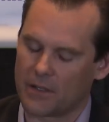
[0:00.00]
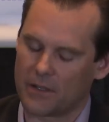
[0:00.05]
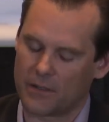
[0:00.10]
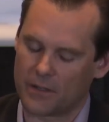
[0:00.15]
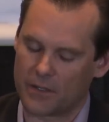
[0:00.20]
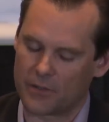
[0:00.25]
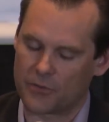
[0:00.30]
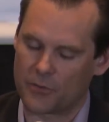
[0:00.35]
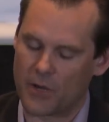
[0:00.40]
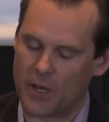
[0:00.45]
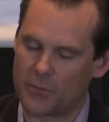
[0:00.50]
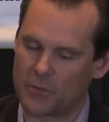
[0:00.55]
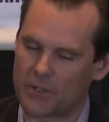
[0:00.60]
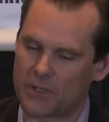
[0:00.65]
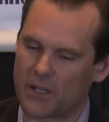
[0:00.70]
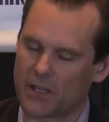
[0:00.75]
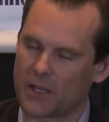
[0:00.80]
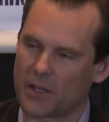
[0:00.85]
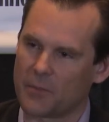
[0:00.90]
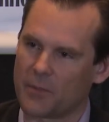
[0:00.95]
that Shoaib was
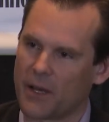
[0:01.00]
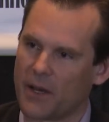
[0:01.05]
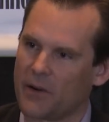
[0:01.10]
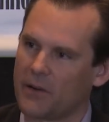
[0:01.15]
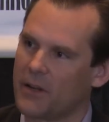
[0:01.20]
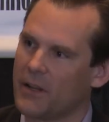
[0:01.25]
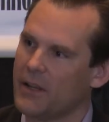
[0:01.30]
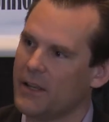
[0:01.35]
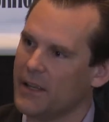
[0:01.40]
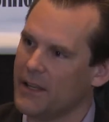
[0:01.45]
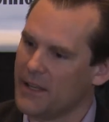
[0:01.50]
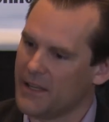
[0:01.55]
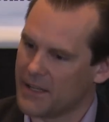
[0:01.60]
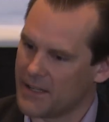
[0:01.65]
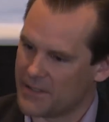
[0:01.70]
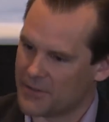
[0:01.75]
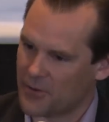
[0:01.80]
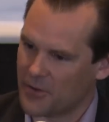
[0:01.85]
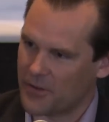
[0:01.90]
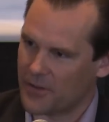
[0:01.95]
talking about
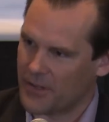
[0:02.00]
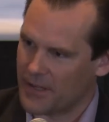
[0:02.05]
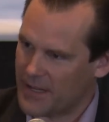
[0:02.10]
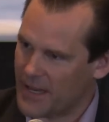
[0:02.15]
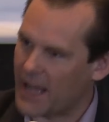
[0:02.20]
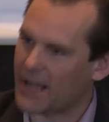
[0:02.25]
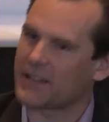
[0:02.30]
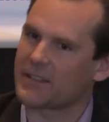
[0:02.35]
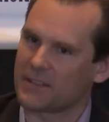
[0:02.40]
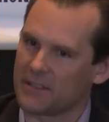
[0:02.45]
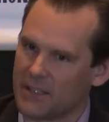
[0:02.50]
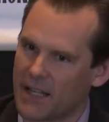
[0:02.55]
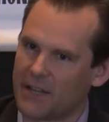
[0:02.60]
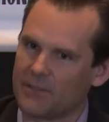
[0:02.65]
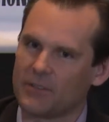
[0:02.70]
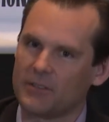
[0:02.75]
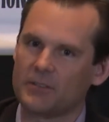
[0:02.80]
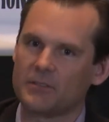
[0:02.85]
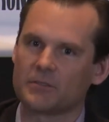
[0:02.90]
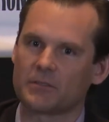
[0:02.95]
is sort of the next
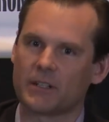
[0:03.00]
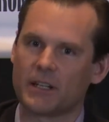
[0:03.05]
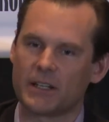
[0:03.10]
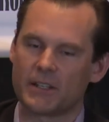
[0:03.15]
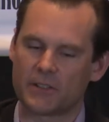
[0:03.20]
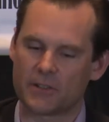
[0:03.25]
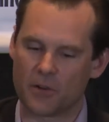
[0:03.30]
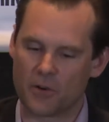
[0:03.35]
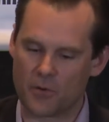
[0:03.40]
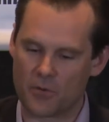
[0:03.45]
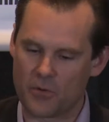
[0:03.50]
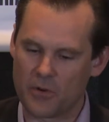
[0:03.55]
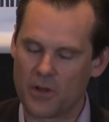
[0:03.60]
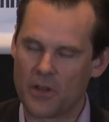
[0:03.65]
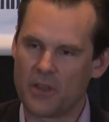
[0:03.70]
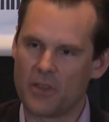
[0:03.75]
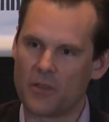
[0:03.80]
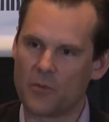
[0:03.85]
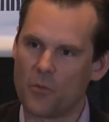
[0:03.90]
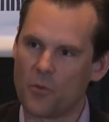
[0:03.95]
level, right? So
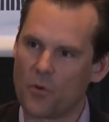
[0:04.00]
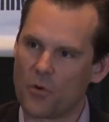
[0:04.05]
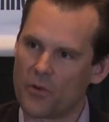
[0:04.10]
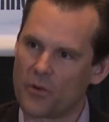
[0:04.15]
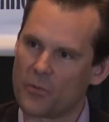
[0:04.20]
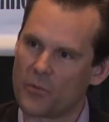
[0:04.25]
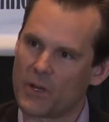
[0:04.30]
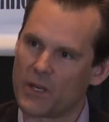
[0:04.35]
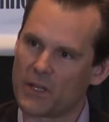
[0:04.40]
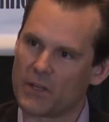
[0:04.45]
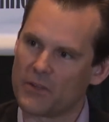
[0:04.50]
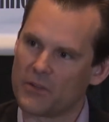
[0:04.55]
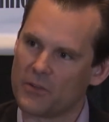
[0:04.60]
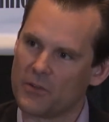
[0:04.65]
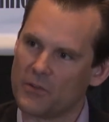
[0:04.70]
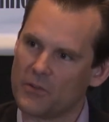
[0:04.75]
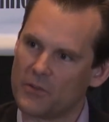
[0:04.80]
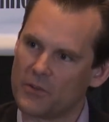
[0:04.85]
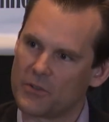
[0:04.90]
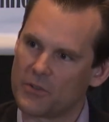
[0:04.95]
the more that we can
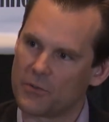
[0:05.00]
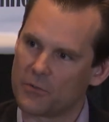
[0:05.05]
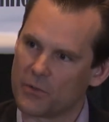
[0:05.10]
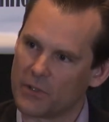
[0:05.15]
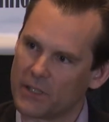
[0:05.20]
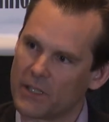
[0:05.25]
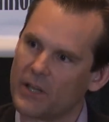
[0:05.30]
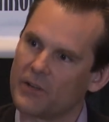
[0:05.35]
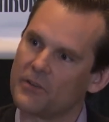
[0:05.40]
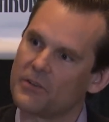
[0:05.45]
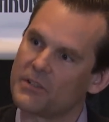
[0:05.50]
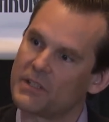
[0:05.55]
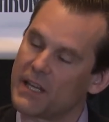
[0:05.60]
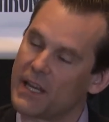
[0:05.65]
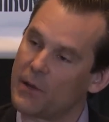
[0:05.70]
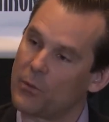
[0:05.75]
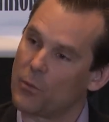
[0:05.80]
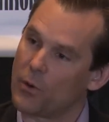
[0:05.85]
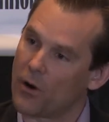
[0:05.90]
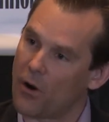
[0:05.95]
do to really
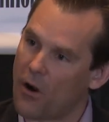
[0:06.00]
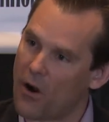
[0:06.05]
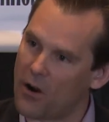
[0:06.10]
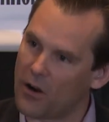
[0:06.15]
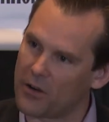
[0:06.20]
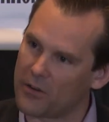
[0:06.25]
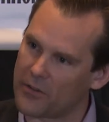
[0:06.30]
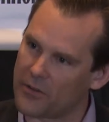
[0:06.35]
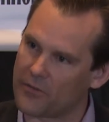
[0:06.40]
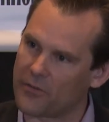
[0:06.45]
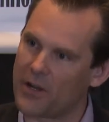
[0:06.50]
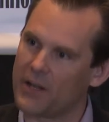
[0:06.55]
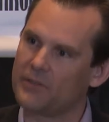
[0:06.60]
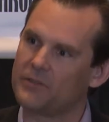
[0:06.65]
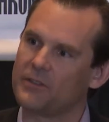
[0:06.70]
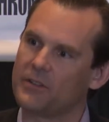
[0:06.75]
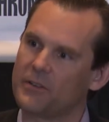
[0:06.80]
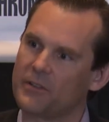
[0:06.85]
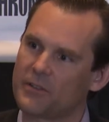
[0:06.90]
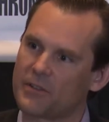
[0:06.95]
understand where all of the freight
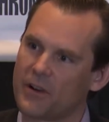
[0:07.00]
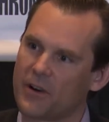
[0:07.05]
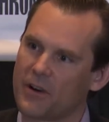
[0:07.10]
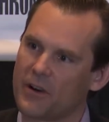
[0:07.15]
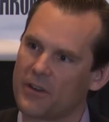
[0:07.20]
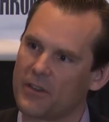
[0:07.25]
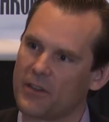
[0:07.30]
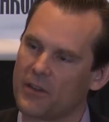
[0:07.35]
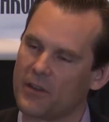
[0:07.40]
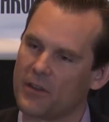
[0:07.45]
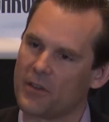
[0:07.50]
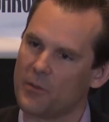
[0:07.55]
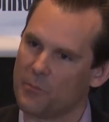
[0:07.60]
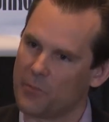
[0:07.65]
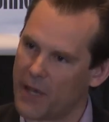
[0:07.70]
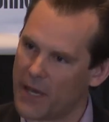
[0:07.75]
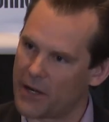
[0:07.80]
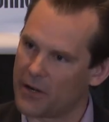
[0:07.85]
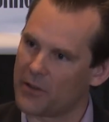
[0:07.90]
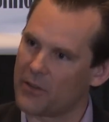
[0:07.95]
flows are, the
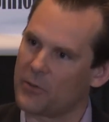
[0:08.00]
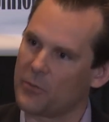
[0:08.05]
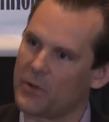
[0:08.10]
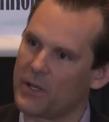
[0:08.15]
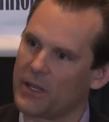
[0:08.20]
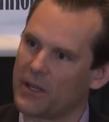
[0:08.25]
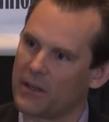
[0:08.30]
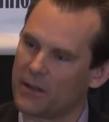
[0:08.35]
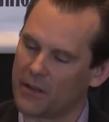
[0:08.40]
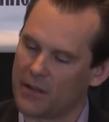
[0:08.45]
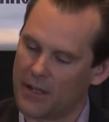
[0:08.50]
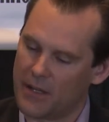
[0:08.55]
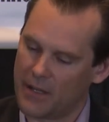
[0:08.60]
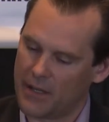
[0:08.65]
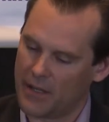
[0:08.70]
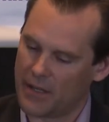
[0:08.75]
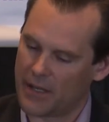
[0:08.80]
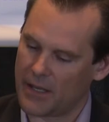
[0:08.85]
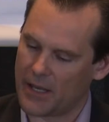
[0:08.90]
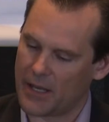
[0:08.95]
better that we can,
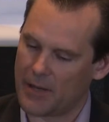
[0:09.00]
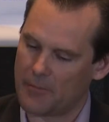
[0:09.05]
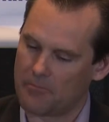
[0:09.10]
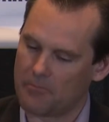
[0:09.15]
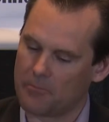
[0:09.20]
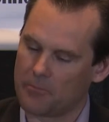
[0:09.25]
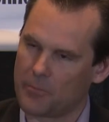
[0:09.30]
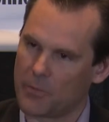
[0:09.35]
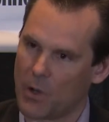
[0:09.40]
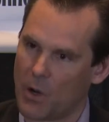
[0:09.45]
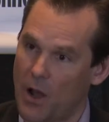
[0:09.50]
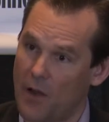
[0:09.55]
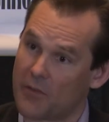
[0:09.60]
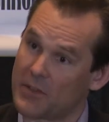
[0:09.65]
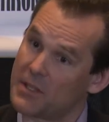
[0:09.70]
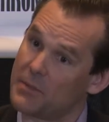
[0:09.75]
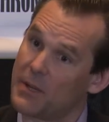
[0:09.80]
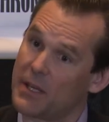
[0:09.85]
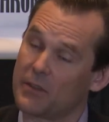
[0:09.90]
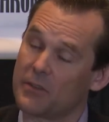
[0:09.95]

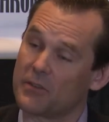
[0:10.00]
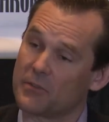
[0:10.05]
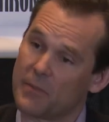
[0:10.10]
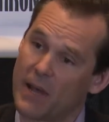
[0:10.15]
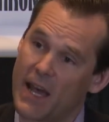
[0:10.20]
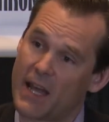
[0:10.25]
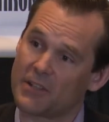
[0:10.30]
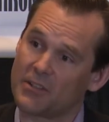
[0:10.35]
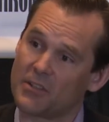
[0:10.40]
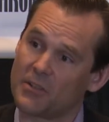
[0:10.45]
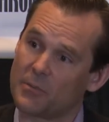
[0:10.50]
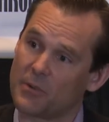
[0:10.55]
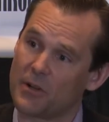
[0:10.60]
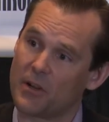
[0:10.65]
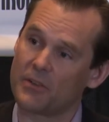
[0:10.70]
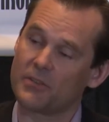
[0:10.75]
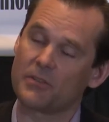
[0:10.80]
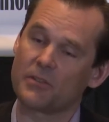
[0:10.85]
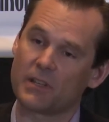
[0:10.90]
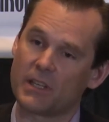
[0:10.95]
obviously make those matches, but
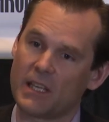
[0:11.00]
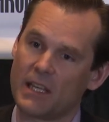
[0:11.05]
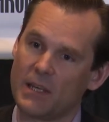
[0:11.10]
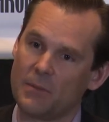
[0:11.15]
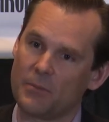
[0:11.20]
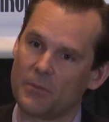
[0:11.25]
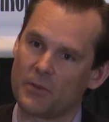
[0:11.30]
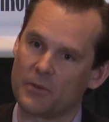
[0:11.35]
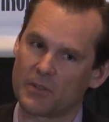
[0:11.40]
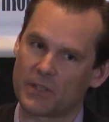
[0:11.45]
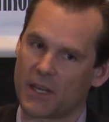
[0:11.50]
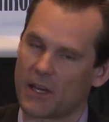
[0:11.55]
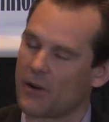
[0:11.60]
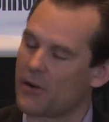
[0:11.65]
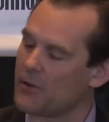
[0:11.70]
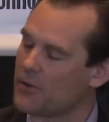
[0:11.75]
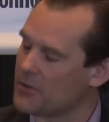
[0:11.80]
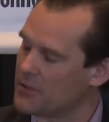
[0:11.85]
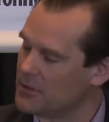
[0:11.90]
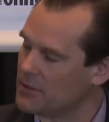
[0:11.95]
also keep those
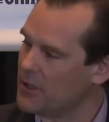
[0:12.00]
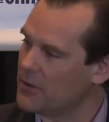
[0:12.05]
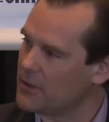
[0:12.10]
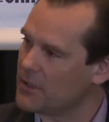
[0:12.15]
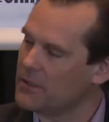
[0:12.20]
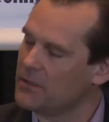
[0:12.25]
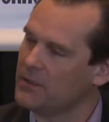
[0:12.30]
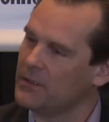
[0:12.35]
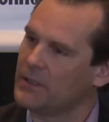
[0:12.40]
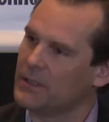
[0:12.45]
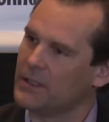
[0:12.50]
carriers loaded.